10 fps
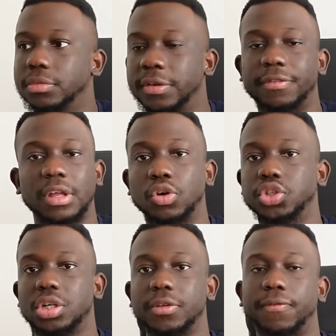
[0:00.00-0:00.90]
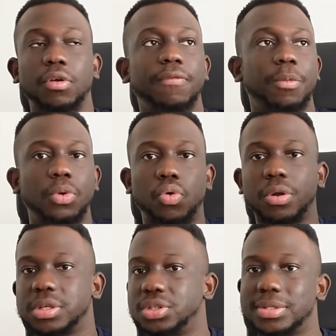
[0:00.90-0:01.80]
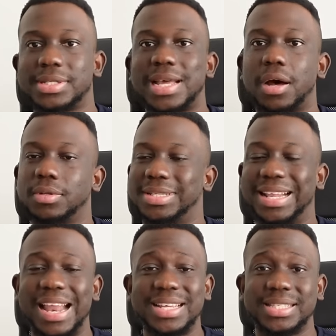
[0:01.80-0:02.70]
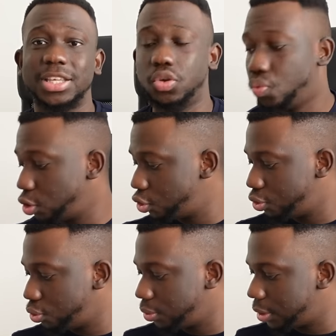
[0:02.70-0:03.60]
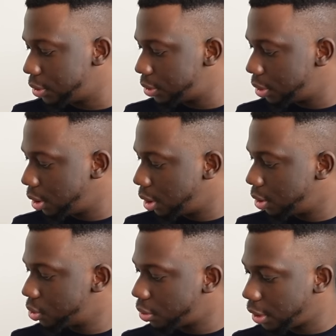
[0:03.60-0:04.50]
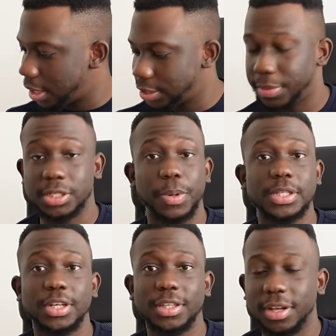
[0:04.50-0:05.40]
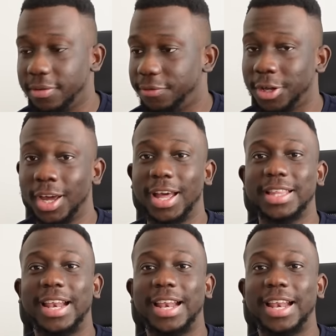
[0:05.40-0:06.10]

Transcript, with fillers: if the ocean is flowing from north to south, the last thing you want to do is sorry guys, I'm expecting a delivery. The